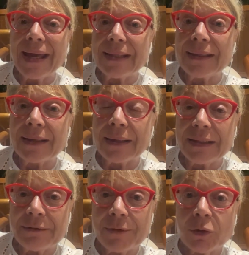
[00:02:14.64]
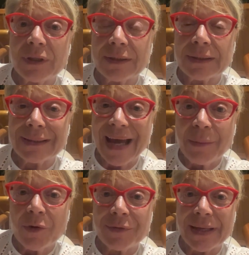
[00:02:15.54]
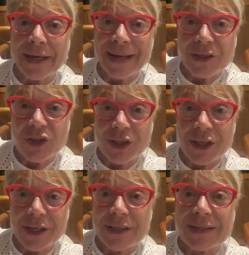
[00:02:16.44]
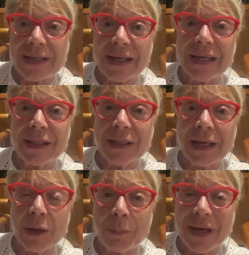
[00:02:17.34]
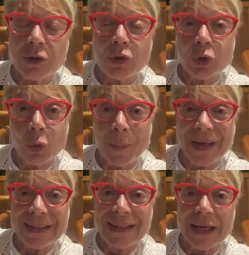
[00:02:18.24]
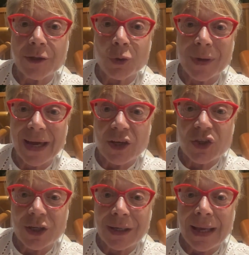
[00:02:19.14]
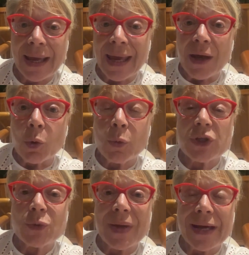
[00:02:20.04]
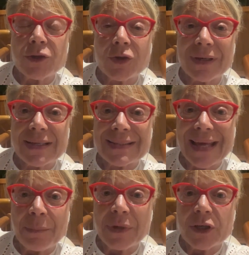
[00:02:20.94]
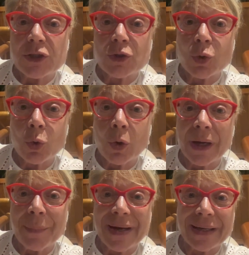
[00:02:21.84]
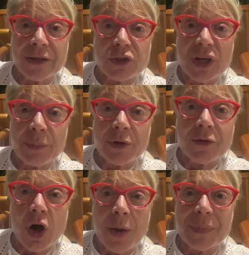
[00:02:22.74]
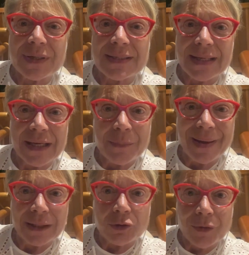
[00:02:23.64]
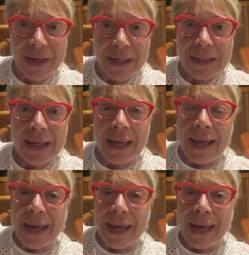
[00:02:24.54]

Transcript: and devoting the time of their engineers in mentor-to-mentee education, which we actually established through American Chamber of Commerce in Belgrade.